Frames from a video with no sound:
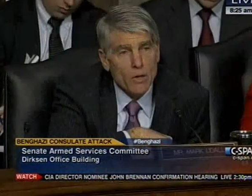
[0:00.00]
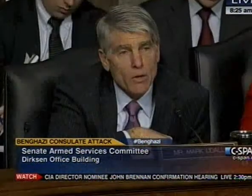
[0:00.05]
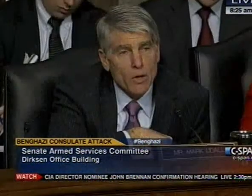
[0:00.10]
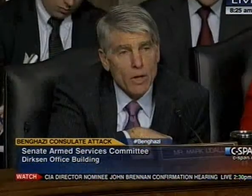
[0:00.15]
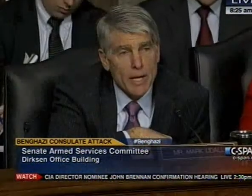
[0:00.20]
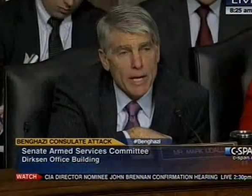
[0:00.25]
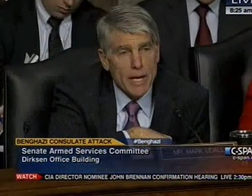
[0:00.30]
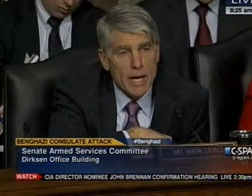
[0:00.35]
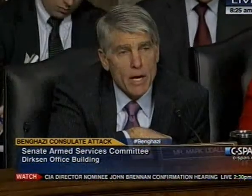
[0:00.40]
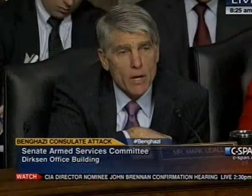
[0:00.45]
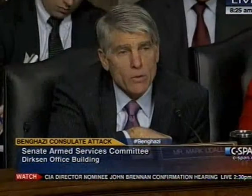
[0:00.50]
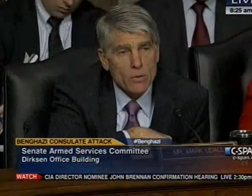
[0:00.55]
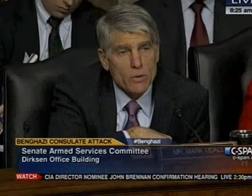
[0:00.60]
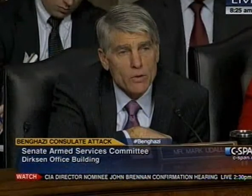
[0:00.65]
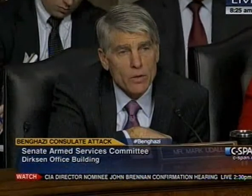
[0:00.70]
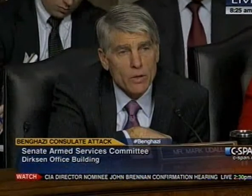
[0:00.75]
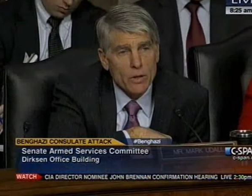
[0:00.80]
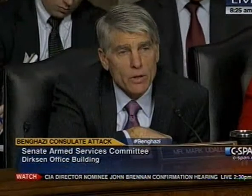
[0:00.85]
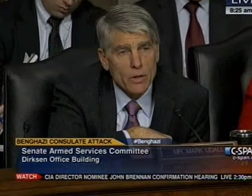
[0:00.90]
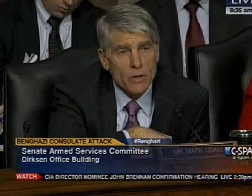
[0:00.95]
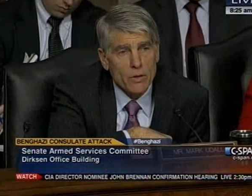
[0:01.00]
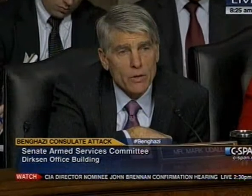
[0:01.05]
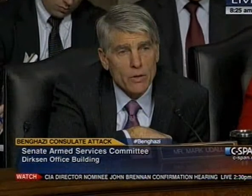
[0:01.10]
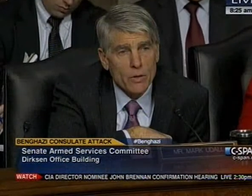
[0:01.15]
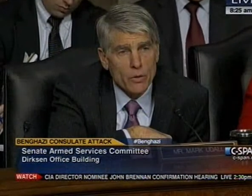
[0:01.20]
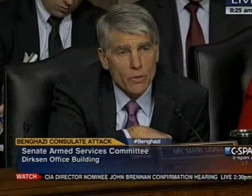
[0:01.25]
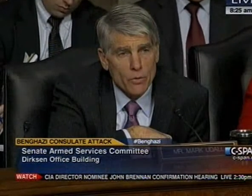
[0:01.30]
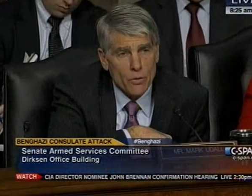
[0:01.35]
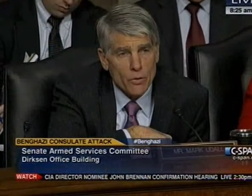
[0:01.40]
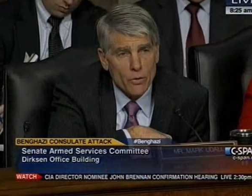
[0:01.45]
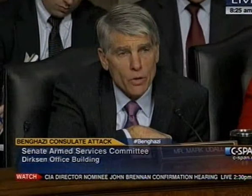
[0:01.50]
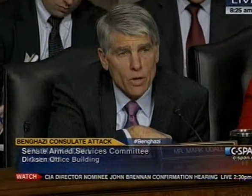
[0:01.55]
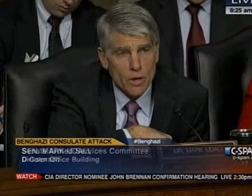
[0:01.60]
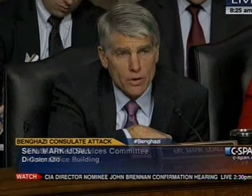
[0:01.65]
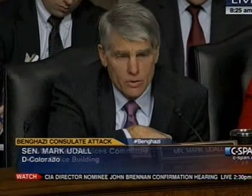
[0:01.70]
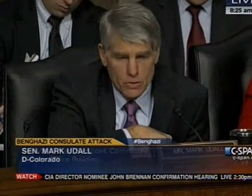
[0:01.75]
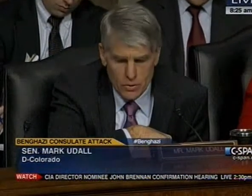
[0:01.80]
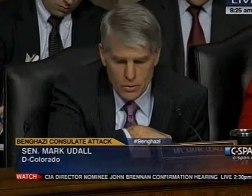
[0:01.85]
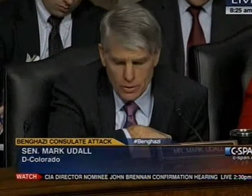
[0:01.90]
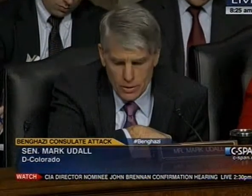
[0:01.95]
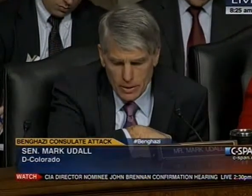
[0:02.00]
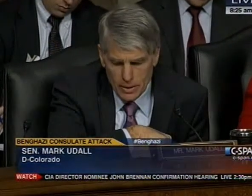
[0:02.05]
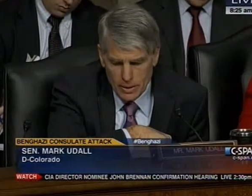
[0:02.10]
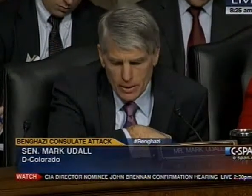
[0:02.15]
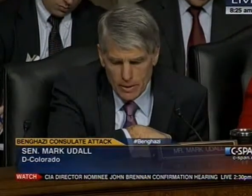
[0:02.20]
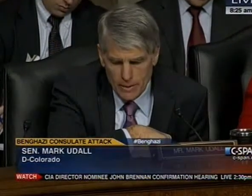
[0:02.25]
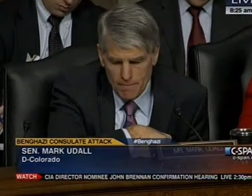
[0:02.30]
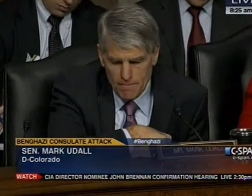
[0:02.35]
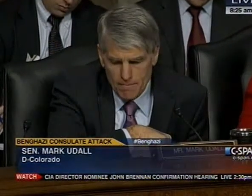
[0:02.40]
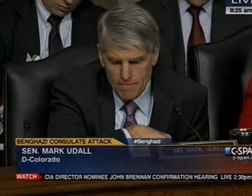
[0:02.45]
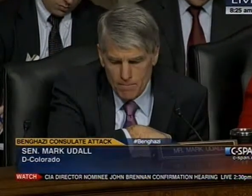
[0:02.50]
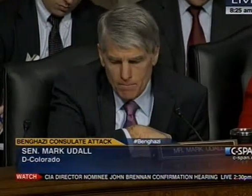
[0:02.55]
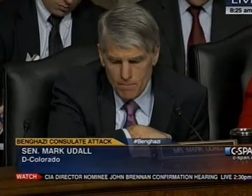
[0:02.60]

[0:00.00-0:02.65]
lay out uh, your thoughts um,